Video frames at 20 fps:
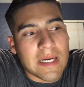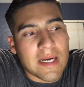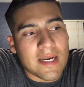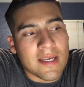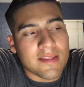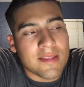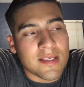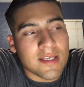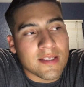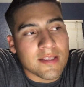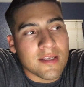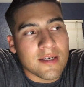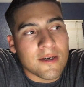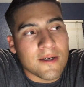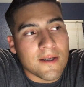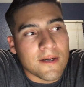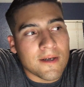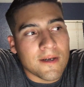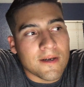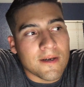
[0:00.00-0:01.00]
I think
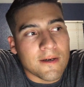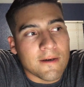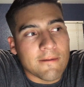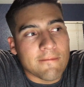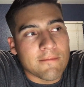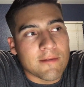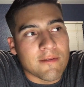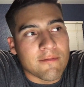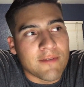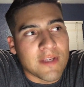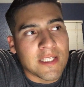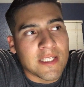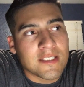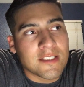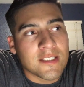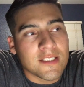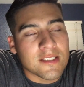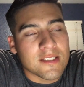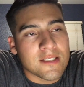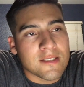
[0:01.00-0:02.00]
the
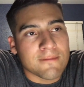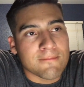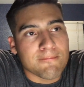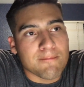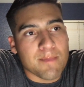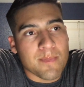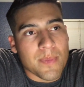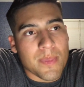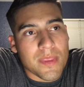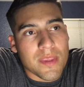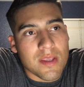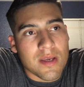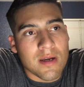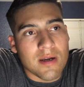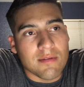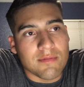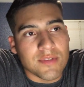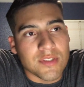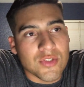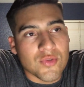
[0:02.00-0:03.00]
Ventus
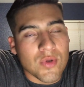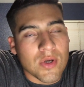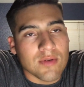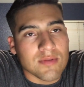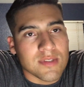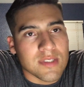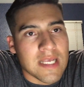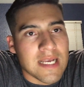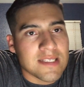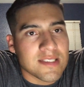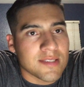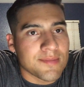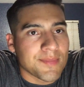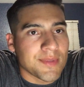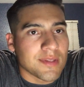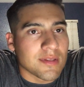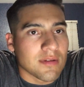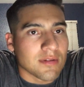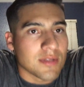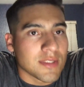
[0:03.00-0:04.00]
V12s lasted me
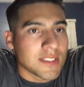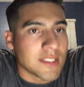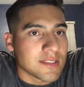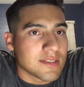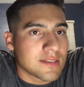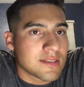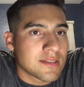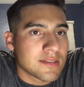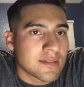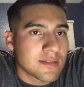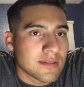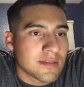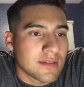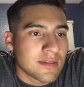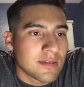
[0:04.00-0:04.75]
the least.